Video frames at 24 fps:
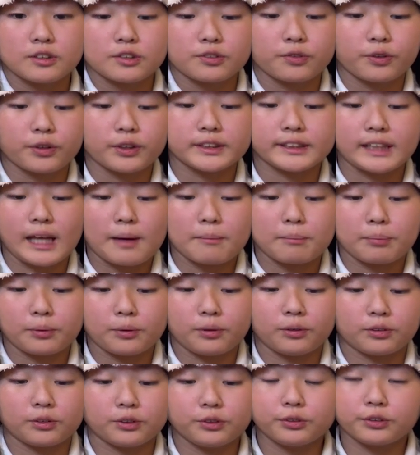For
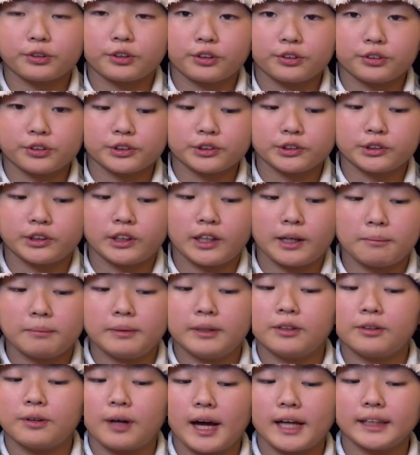example, glucose or
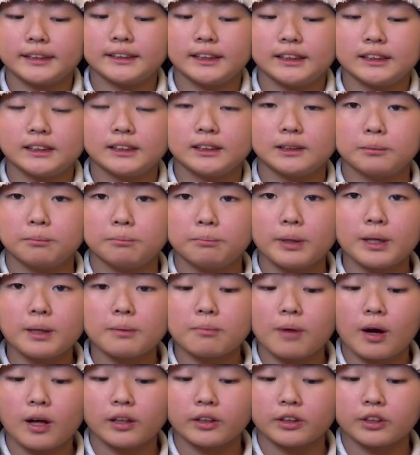amino acids. Big
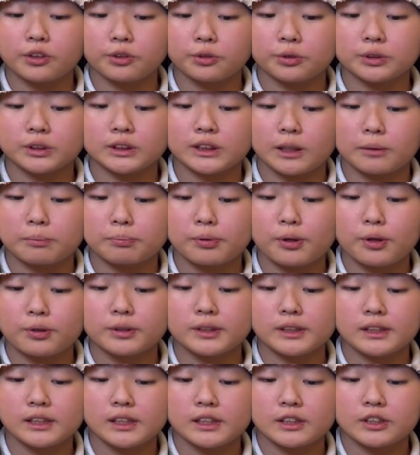molecules like
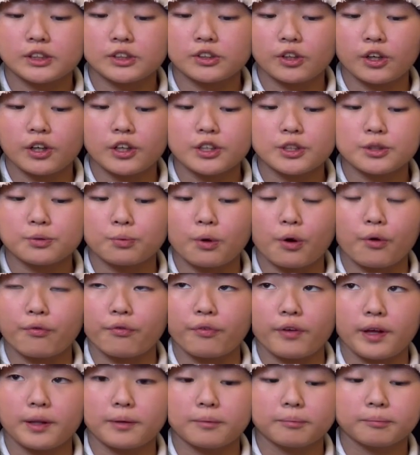protein and starch won't
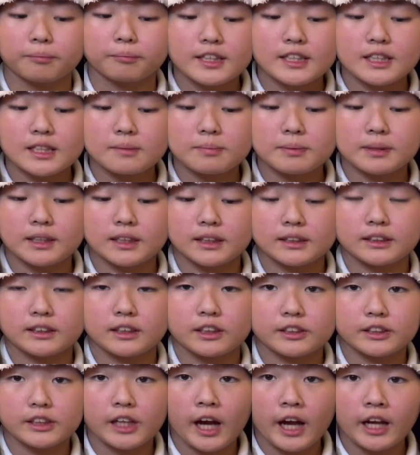fit. This is because
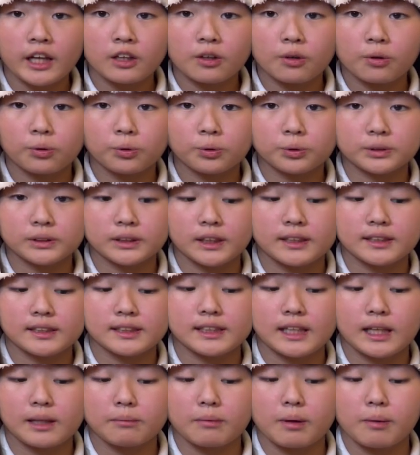there are tiny holes in the
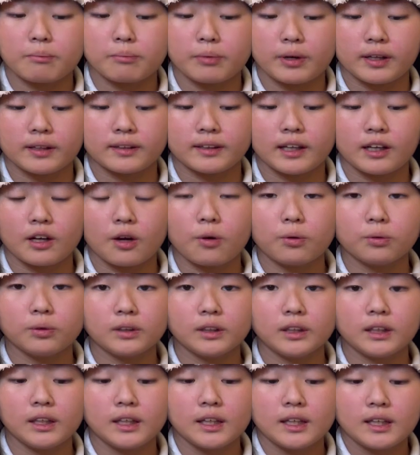cell membrane that
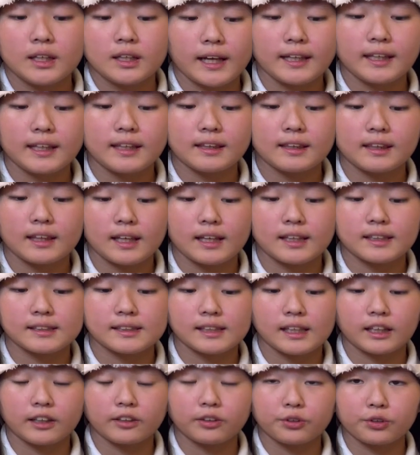only tiny things
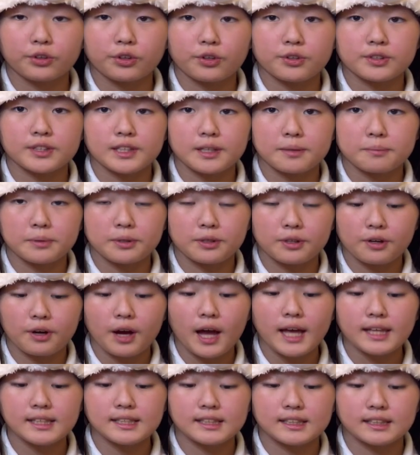like glucose and amino
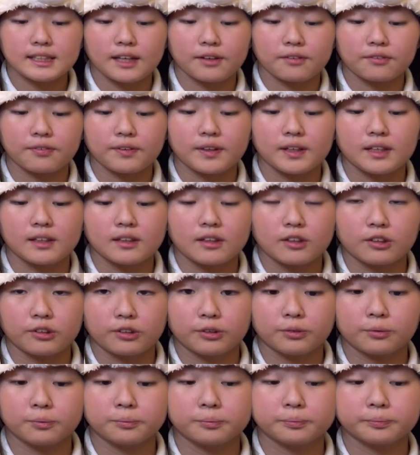acids can fit
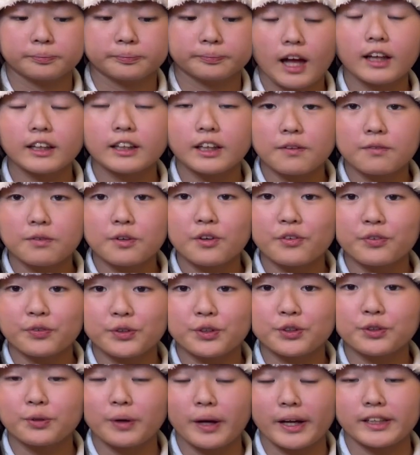through. I'll give you a
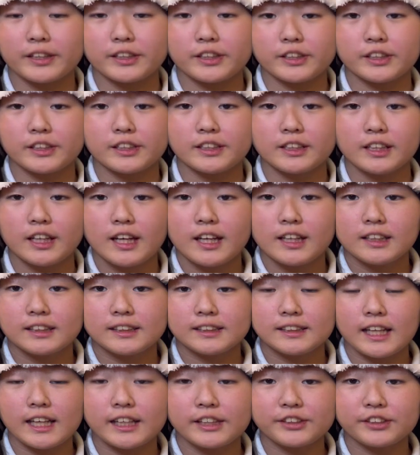few questions
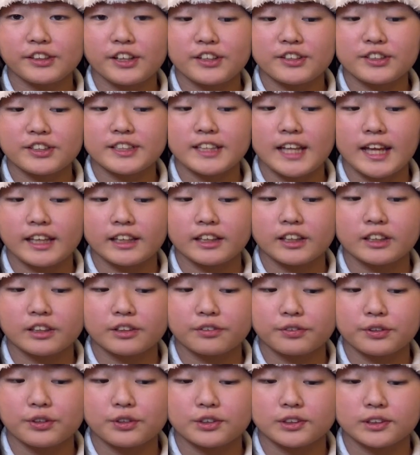to test your understanding on
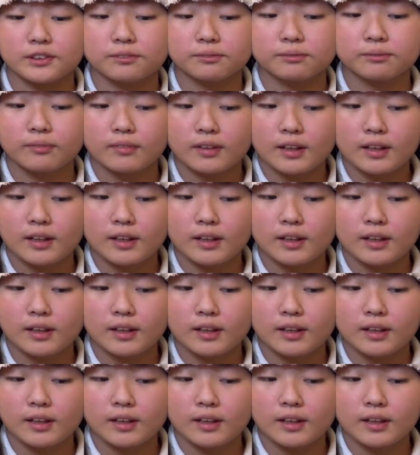diffusion.